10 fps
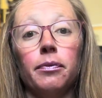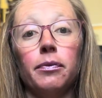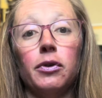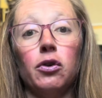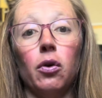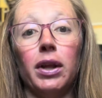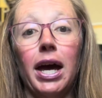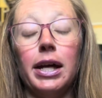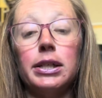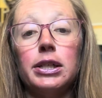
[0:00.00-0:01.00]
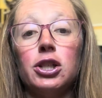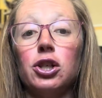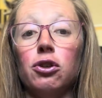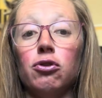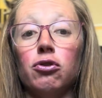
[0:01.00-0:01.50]
so that
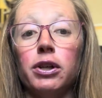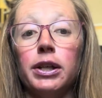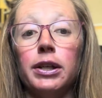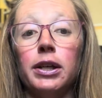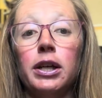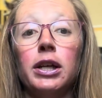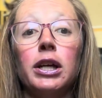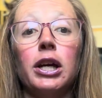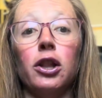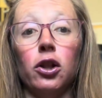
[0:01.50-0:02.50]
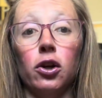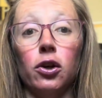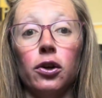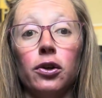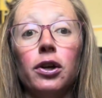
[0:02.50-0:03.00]
children can
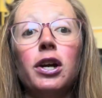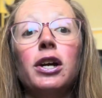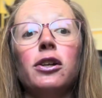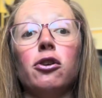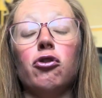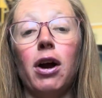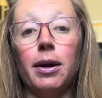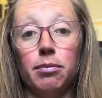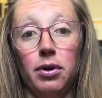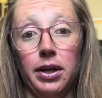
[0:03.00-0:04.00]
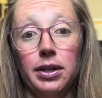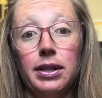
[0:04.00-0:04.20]
learn to track print.